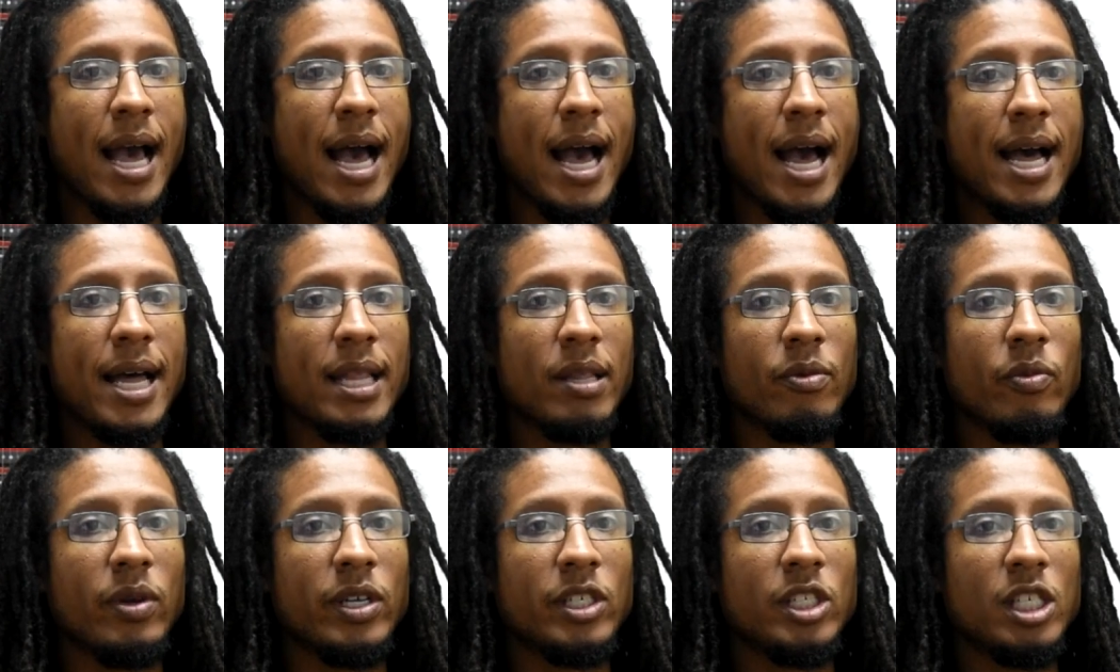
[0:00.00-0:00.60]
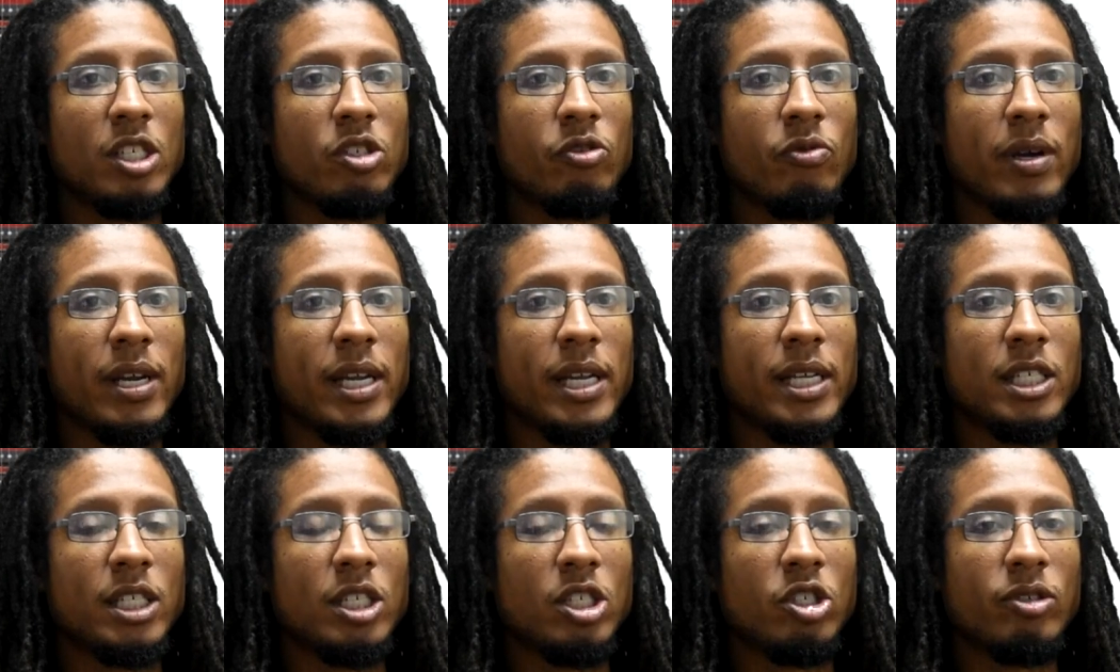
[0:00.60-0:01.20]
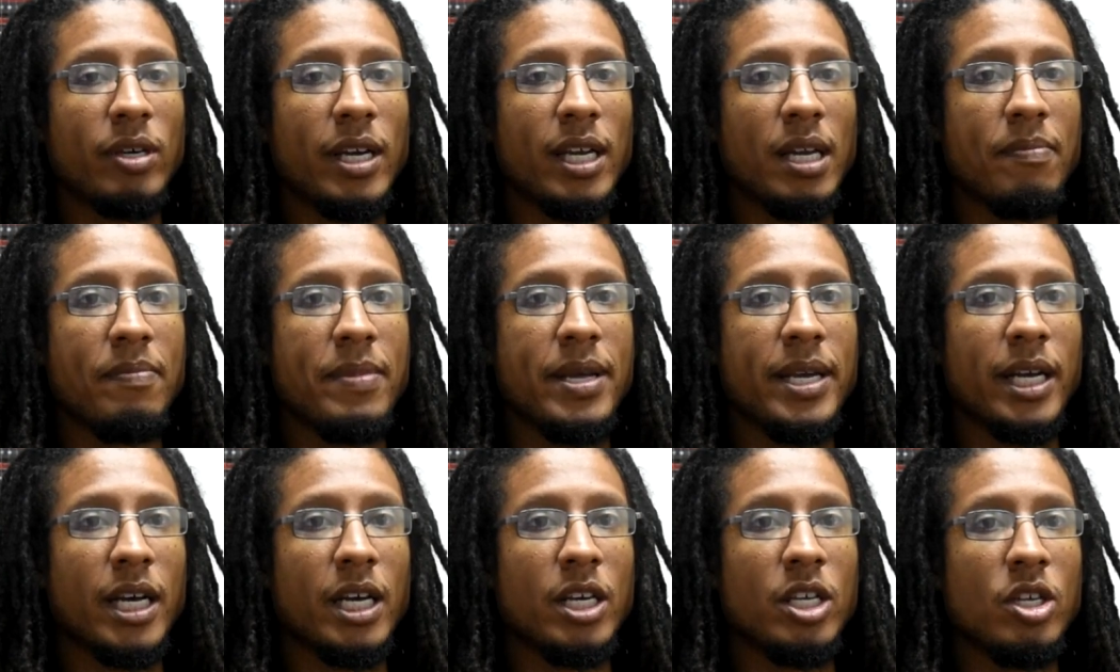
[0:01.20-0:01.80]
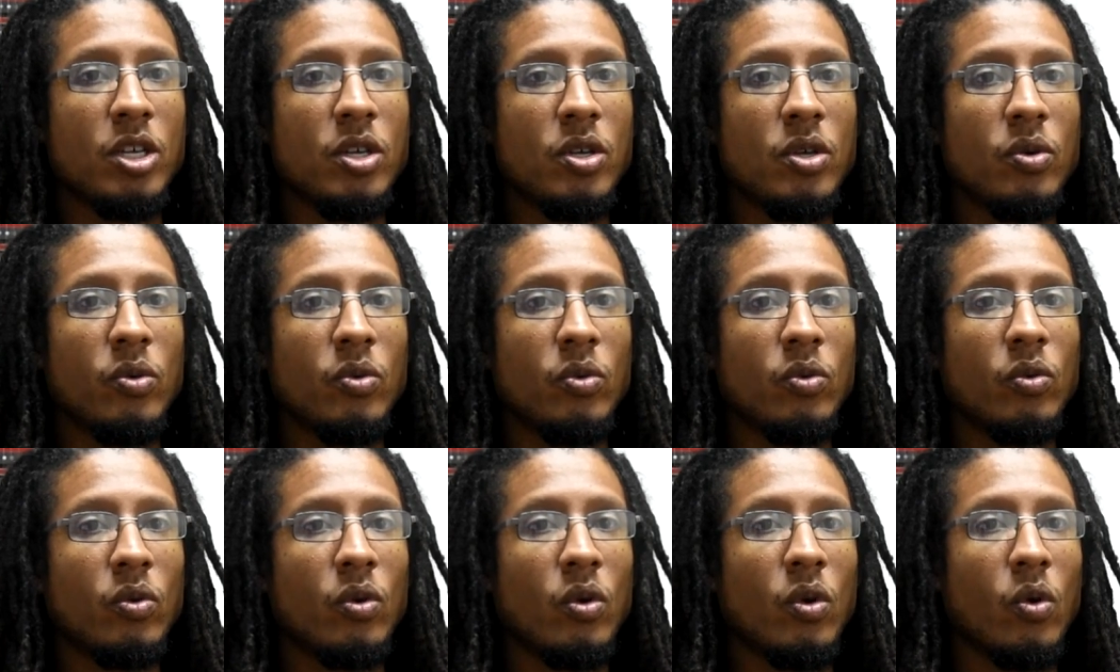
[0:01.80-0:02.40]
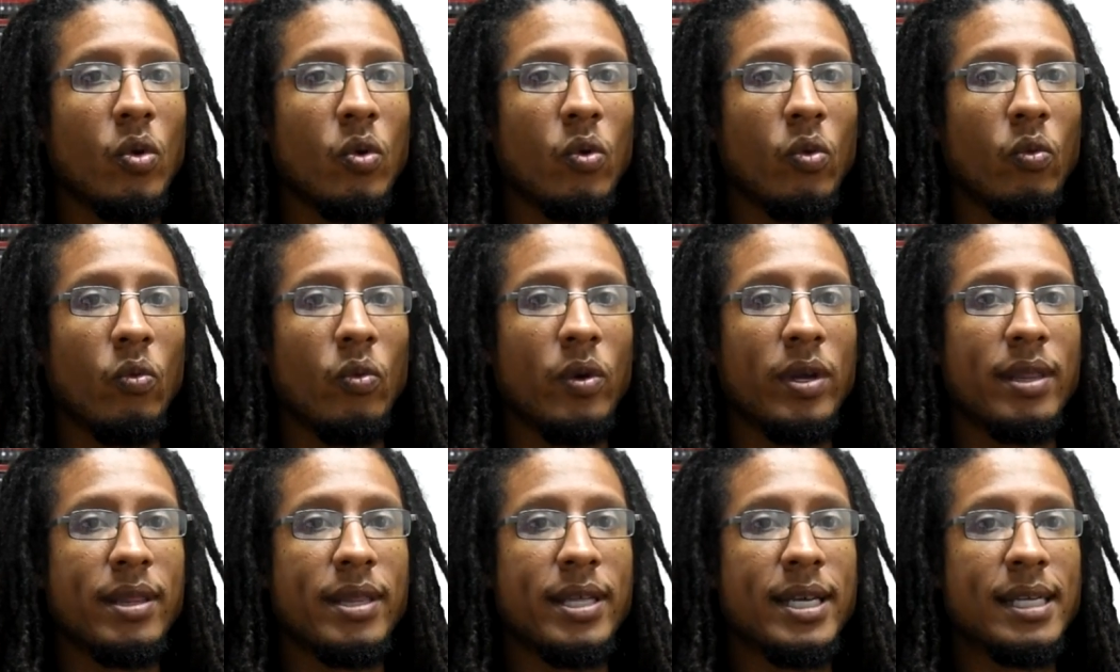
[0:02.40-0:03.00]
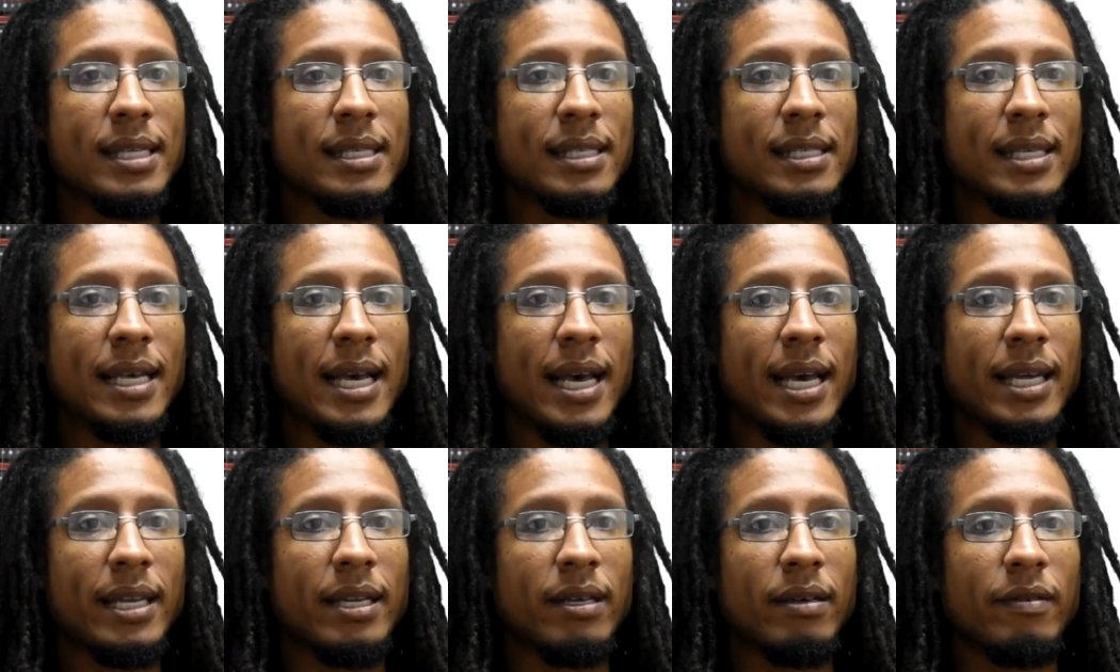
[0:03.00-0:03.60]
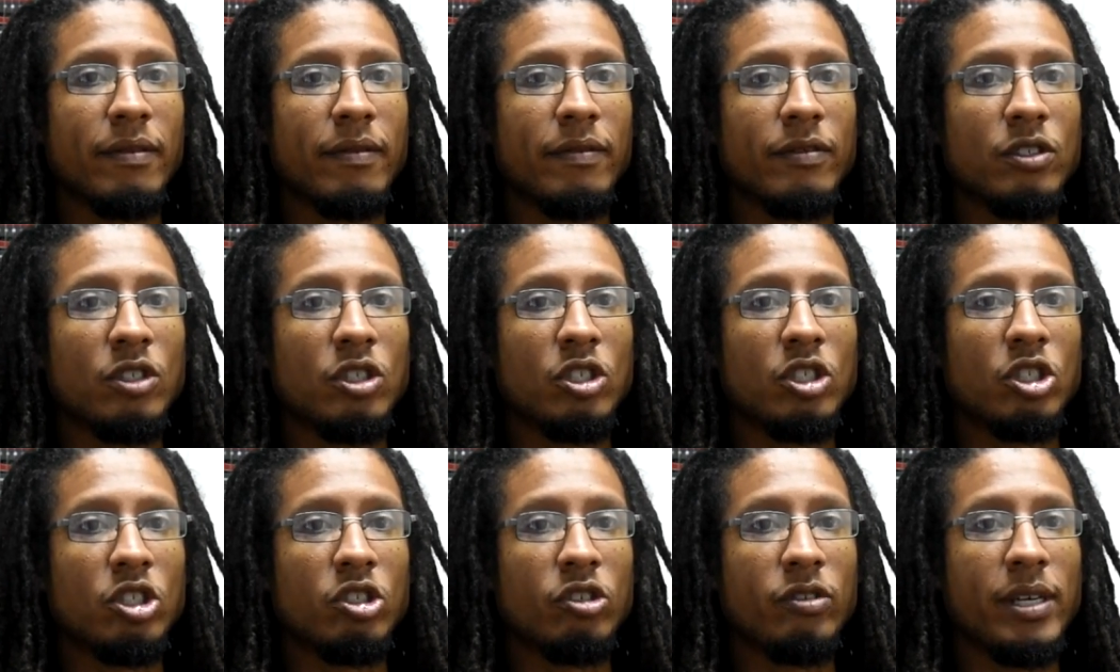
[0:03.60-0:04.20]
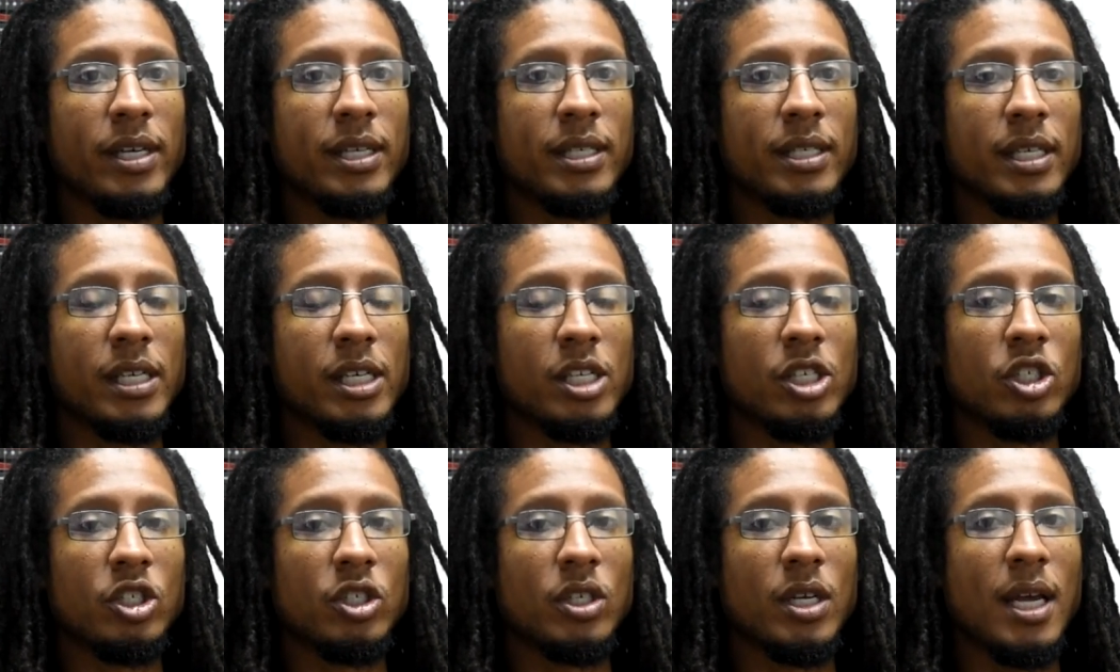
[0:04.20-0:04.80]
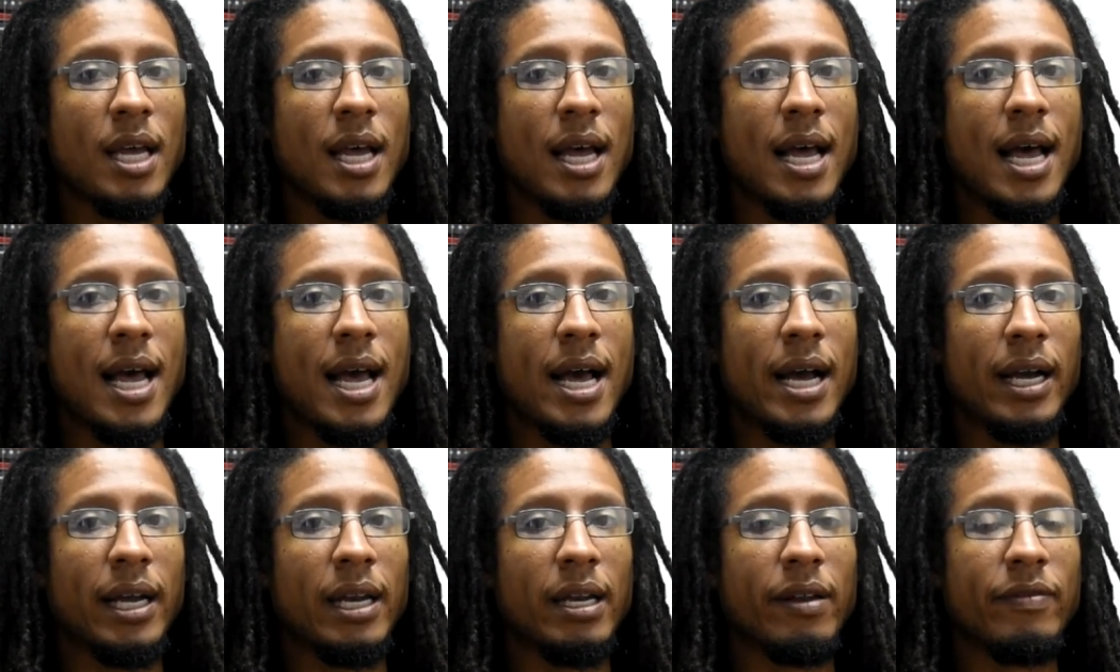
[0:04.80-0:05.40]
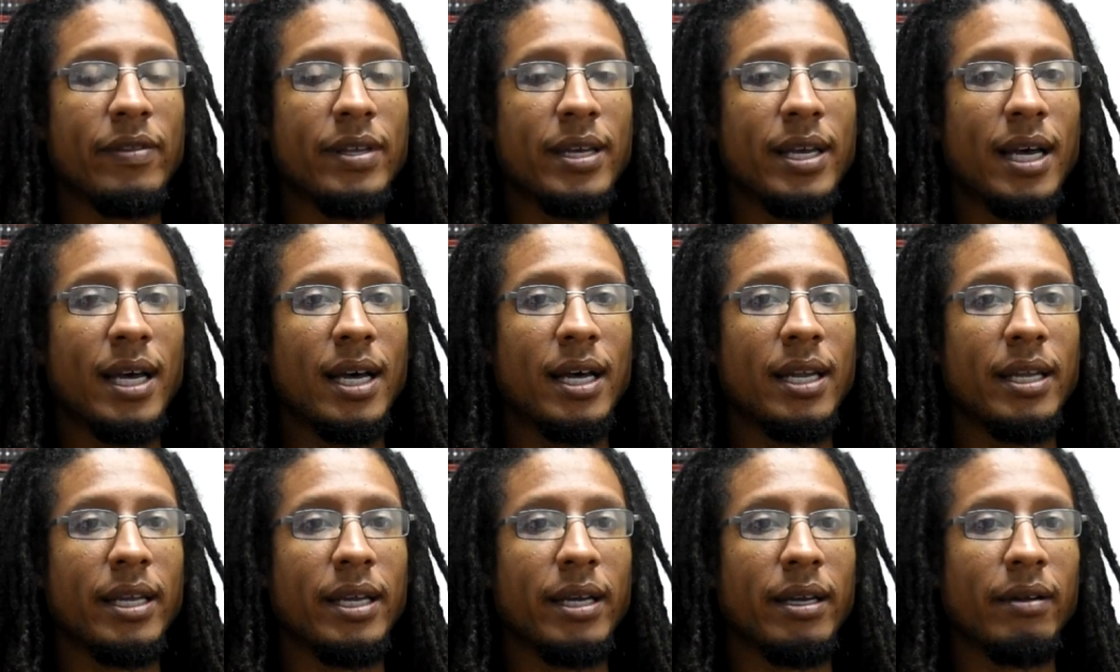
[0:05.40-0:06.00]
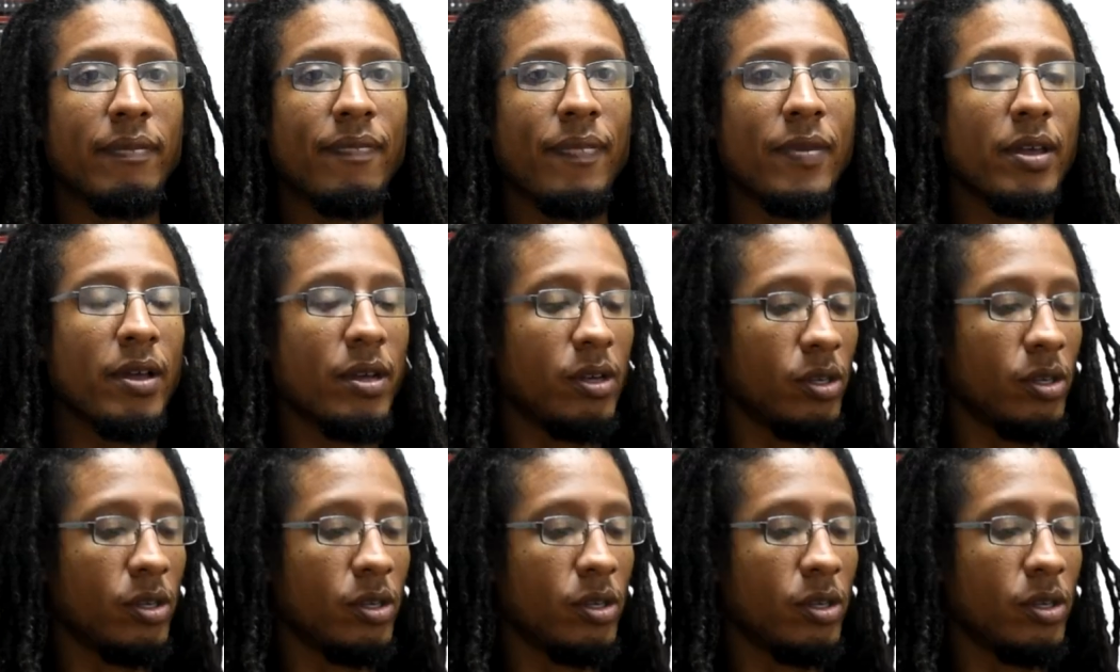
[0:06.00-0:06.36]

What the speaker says: And we're just really just trying to make a U with this kind of straight-ish angle of the hand here.